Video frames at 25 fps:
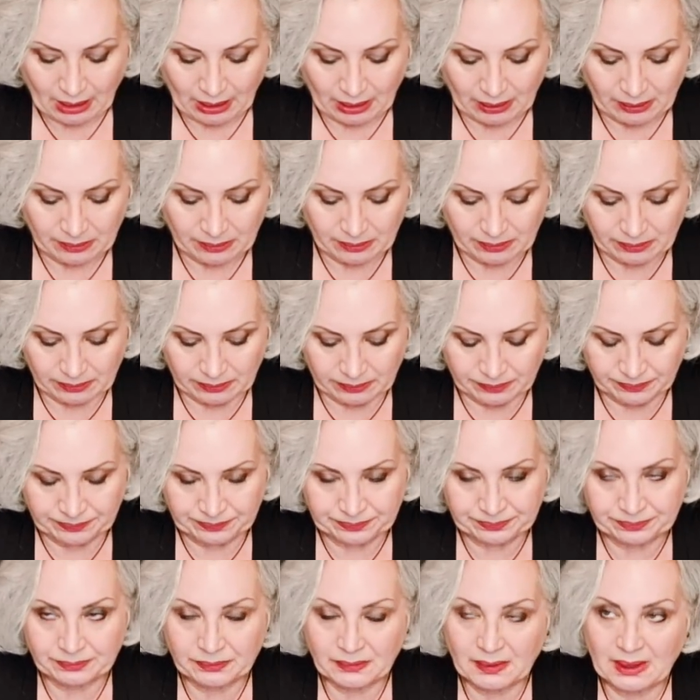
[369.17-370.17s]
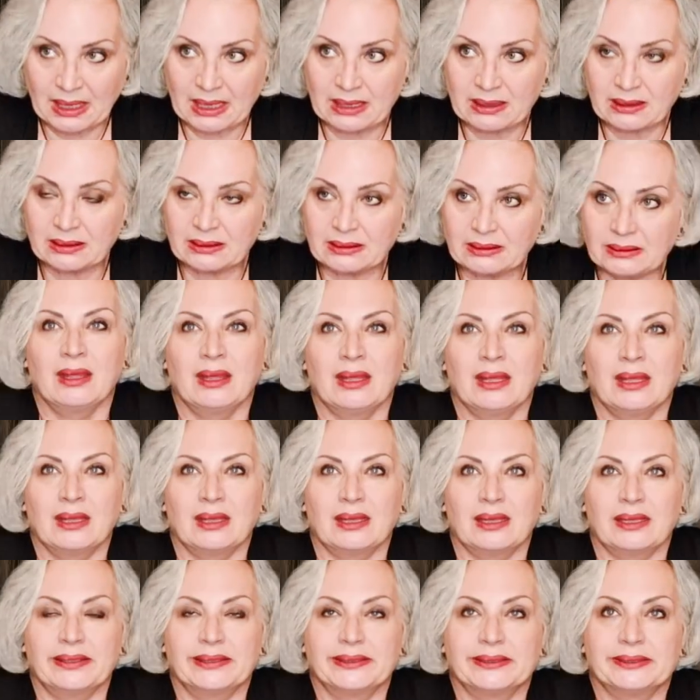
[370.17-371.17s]
and
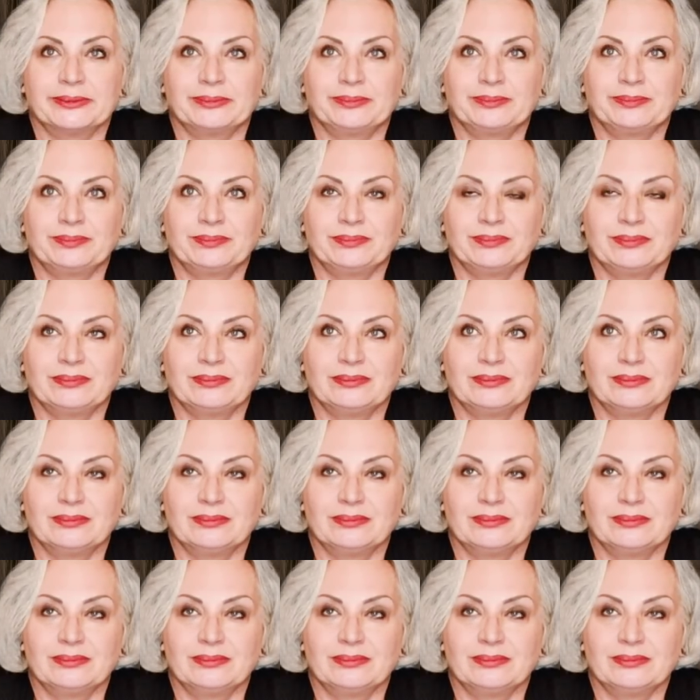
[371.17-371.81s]
um,